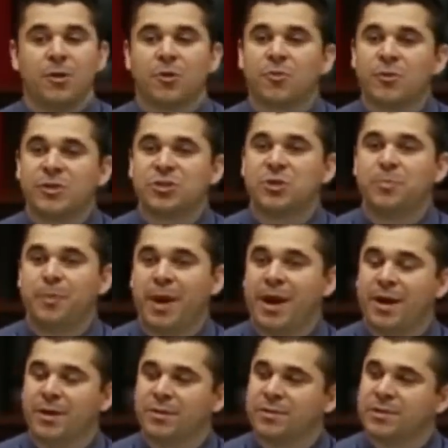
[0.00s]
Christian
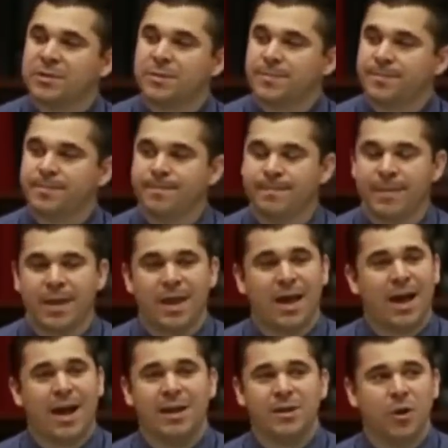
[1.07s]
parents,
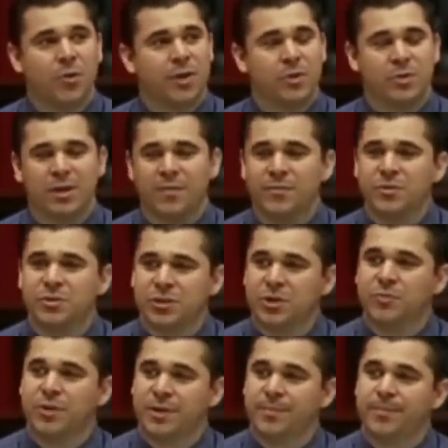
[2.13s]
I know that you love your
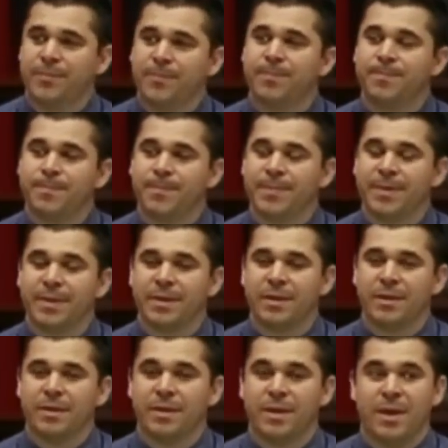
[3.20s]
children.
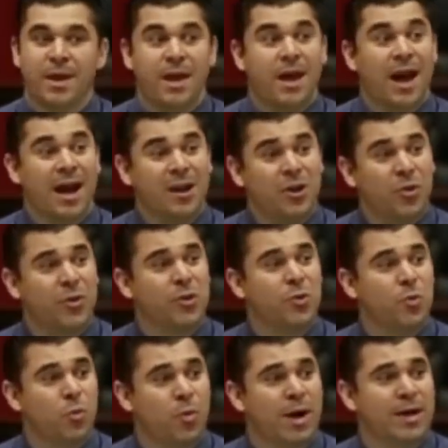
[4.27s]
I know that
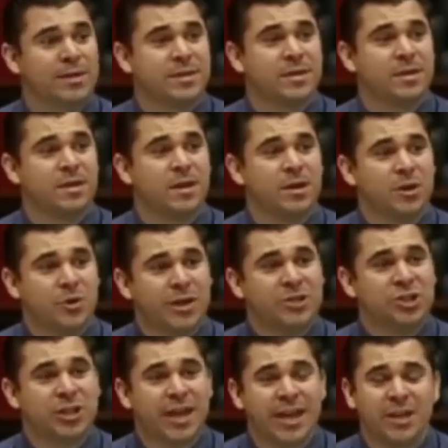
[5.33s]
you want a good
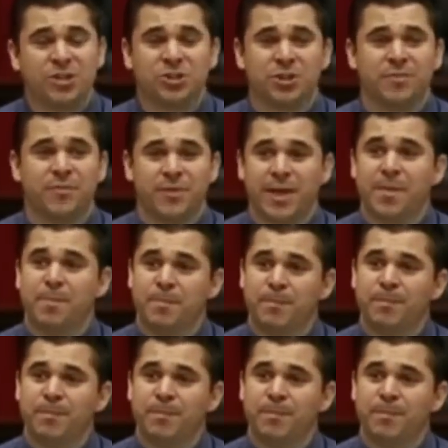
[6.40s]
education for them.